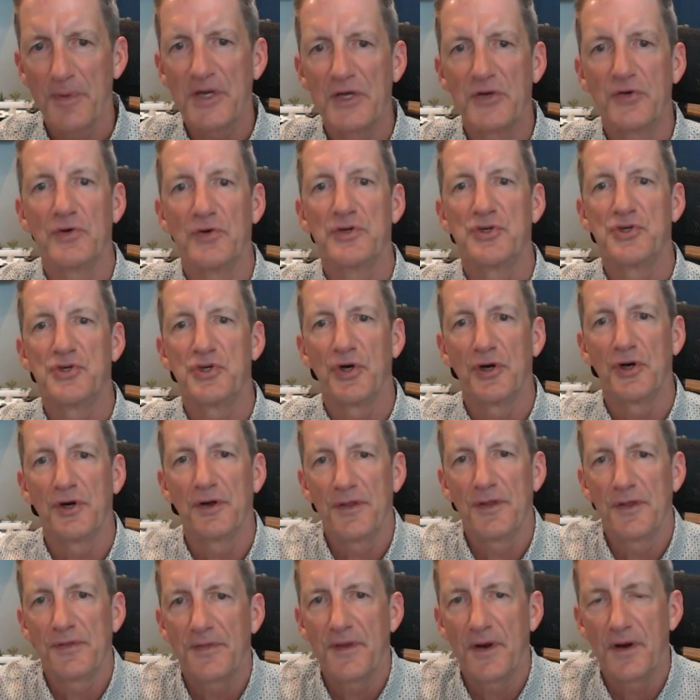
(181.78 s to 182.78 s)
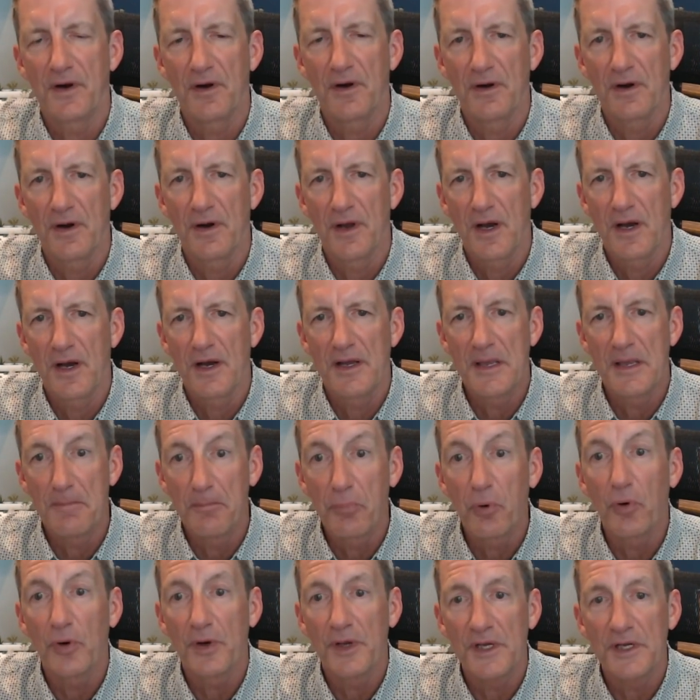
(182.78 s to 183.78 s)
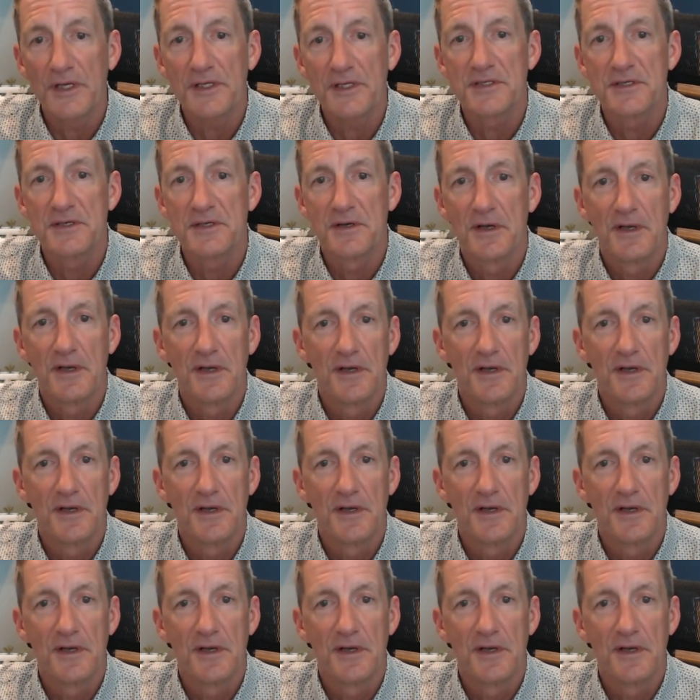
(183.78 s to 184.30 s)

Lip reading: to ensure that their employees